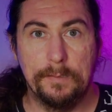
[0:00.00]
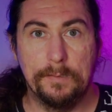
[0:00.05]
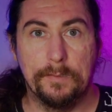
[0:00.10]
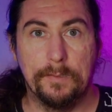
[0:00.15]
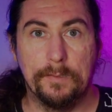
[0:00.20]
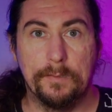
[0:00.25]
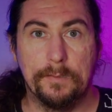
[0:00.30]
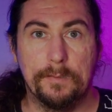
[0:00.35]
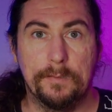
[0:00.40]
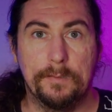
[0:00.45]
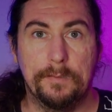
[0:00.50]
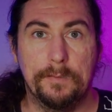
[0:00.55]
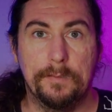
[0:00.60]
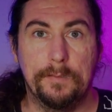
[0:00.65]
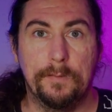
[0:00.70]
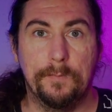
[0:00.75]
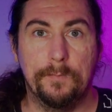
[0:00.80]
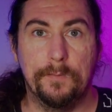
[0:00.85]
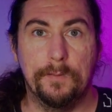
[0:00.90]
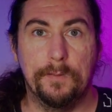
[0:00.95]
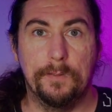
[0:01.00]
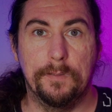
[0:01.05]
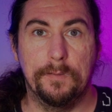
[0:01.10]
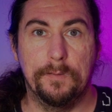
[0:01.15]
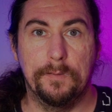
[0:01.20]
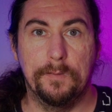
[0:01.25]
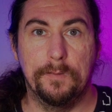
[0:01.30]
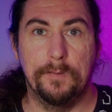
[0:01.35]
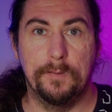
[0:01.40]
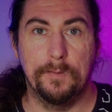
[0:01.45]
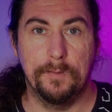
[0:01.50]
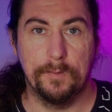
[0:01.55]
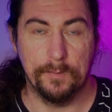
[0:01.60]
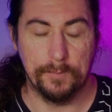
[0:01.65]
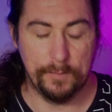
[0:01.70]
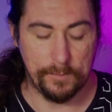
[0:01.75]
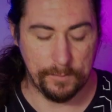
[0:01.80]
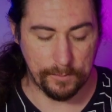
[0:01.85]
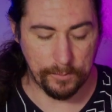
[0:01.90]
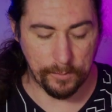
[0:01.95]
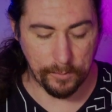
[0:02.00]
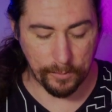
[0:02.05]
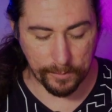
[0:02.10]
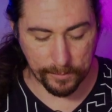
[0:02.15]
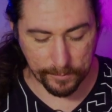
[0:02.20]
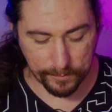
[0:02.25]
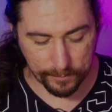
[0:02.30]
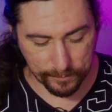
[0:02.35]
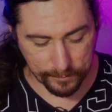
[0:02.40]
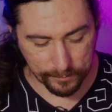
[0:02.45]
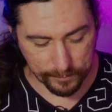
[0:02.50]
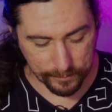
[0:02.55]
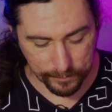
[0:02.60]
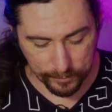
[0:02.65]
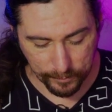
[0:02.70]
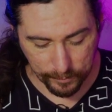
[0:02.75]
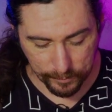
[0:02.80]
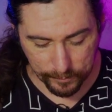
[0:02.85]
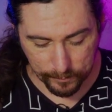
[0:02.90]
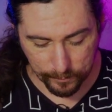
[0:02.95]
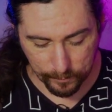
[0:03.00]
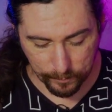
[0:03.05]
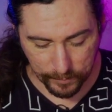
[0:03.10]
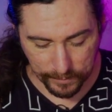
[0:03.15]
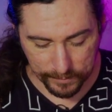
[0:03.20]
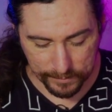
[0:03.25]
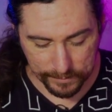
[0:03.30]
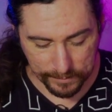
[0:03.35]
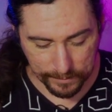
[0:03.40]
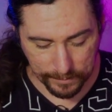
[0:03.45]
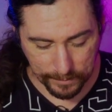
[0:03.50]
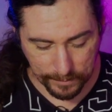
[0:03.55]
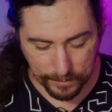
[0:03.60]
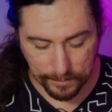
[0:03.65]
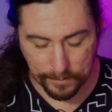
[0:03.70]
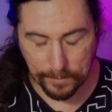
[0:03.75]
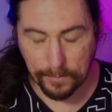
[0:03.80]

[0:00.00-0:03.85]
The different slot bits in there.